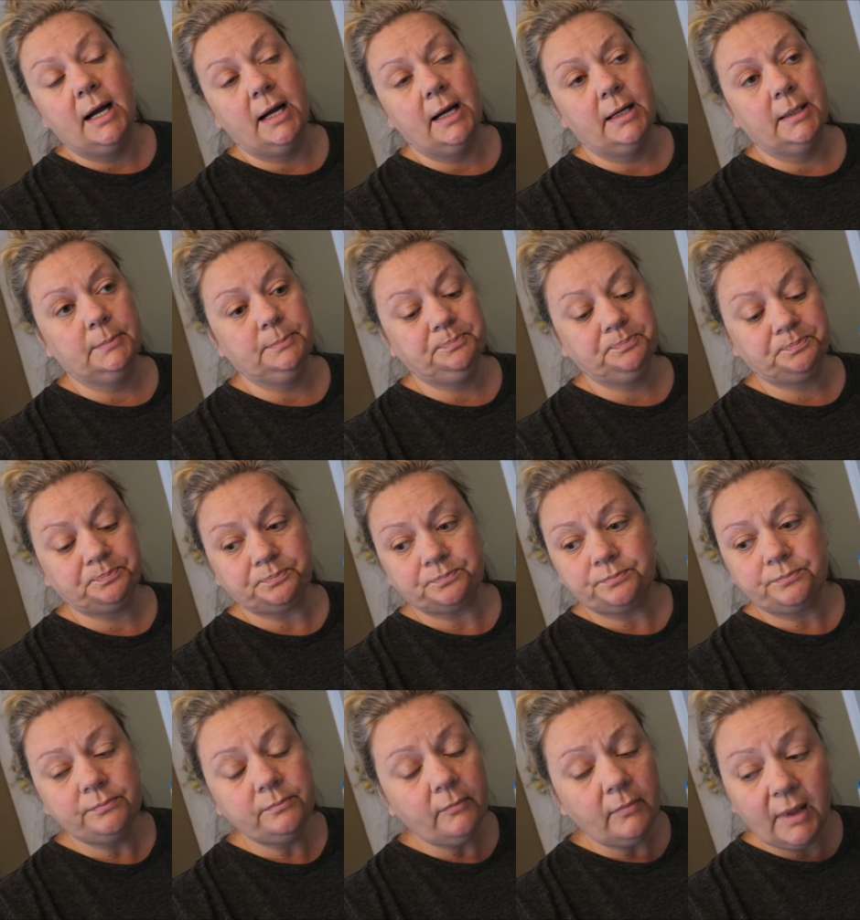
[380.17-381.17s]
Um,
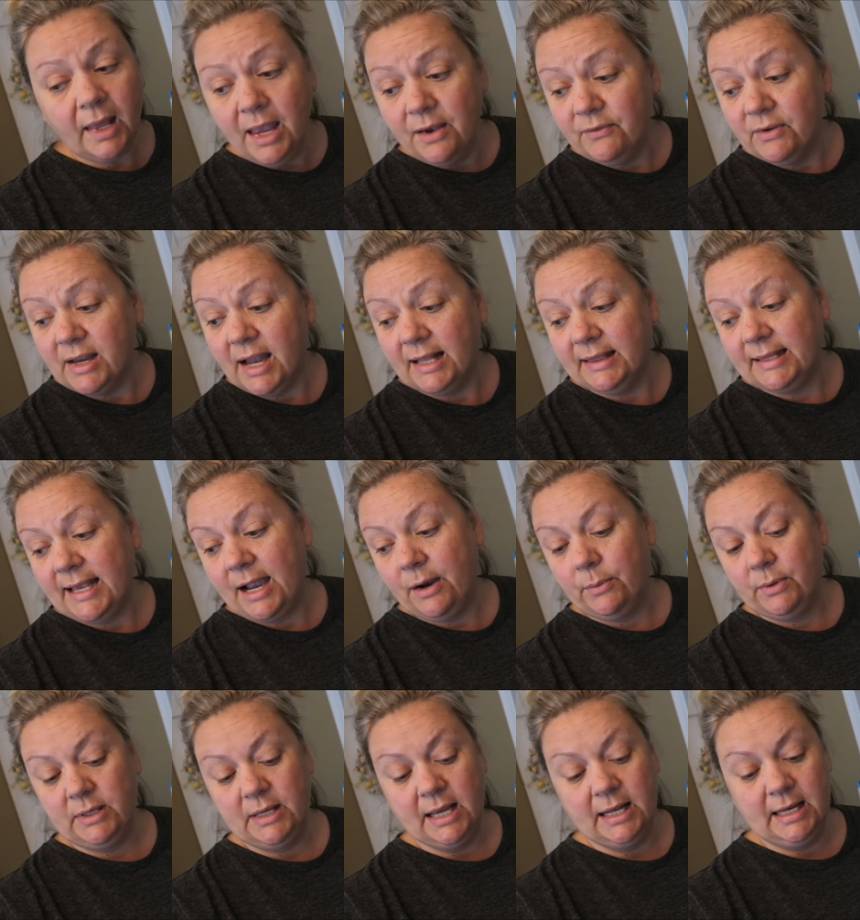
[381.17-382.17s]
I haven't got
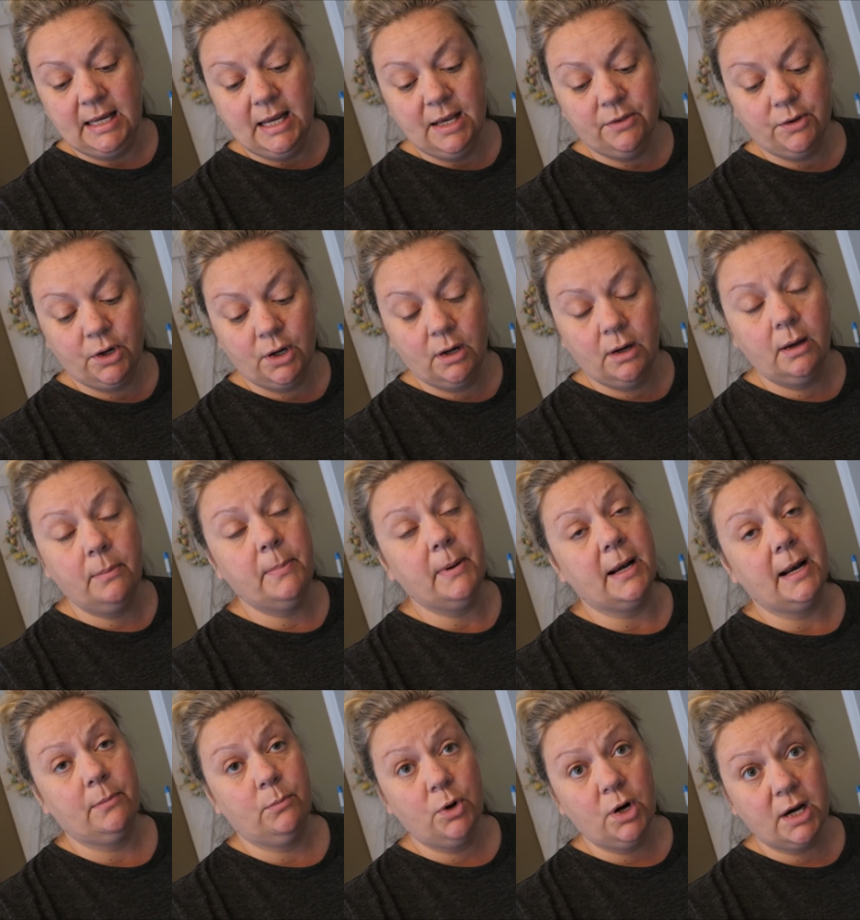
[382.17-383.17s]
that one yet either,
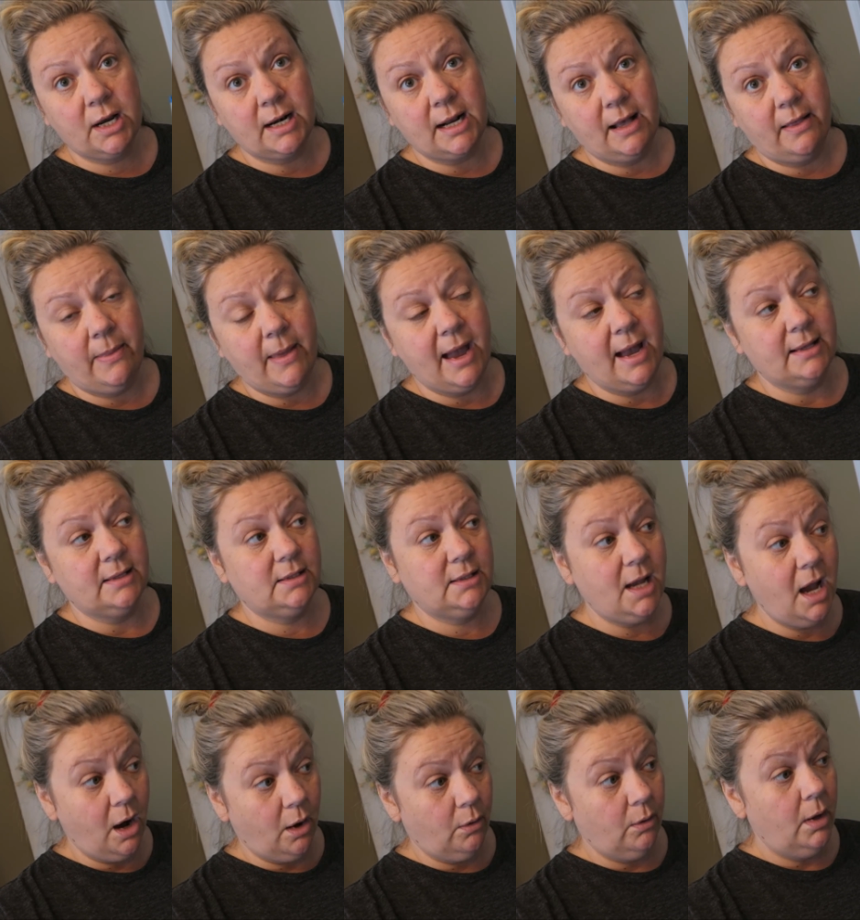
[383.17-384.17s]
but I'm working on that.
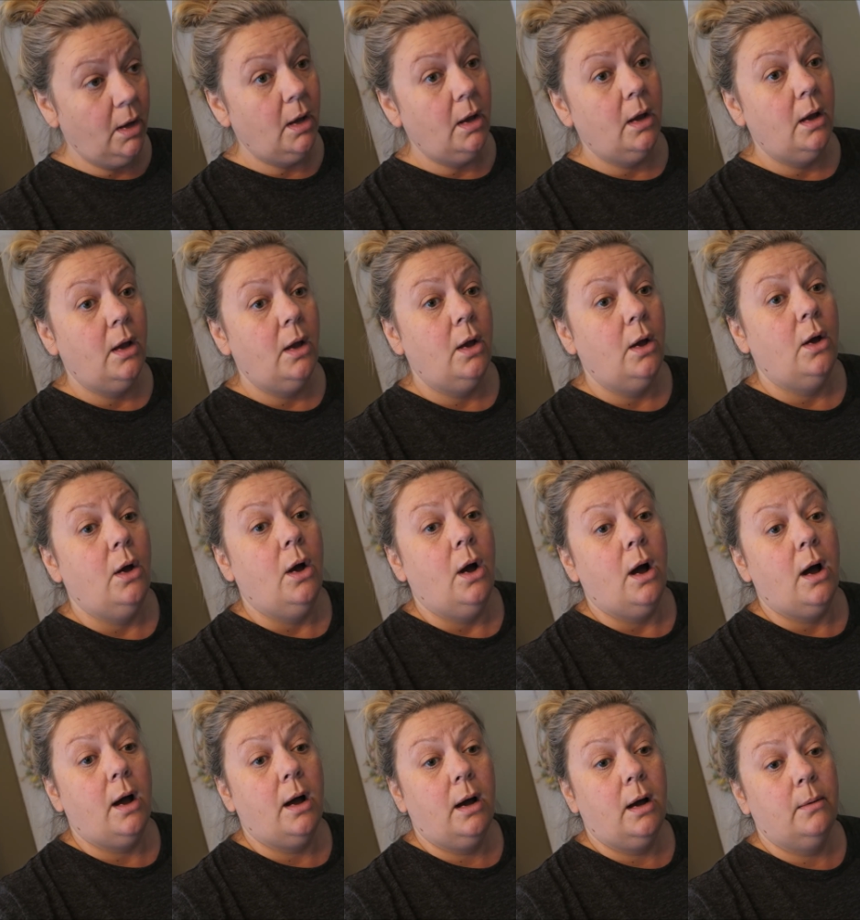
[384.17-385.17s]
So
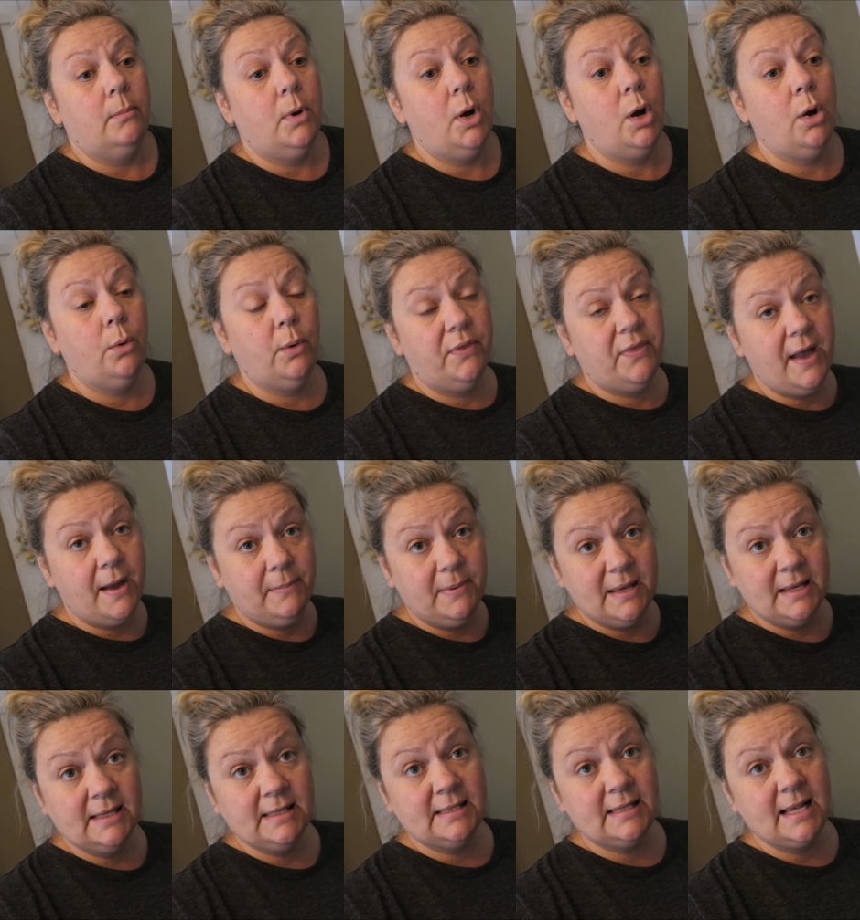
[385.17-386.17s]
um, with that being